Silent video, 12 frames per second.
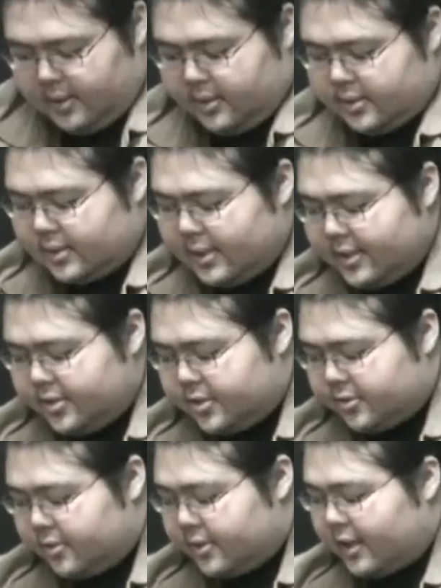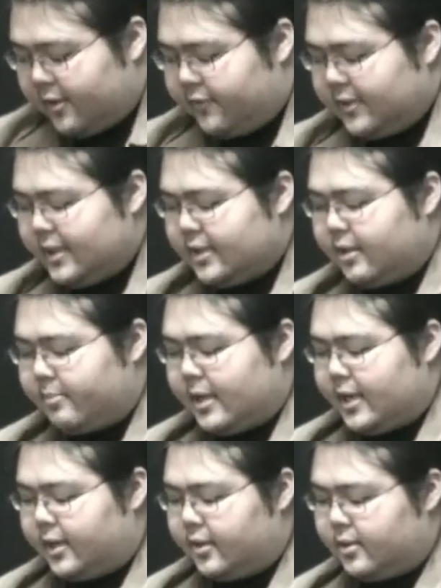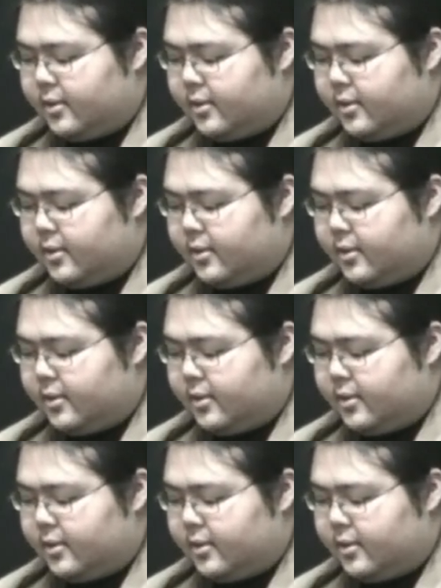Slide your sword carefully into the bag,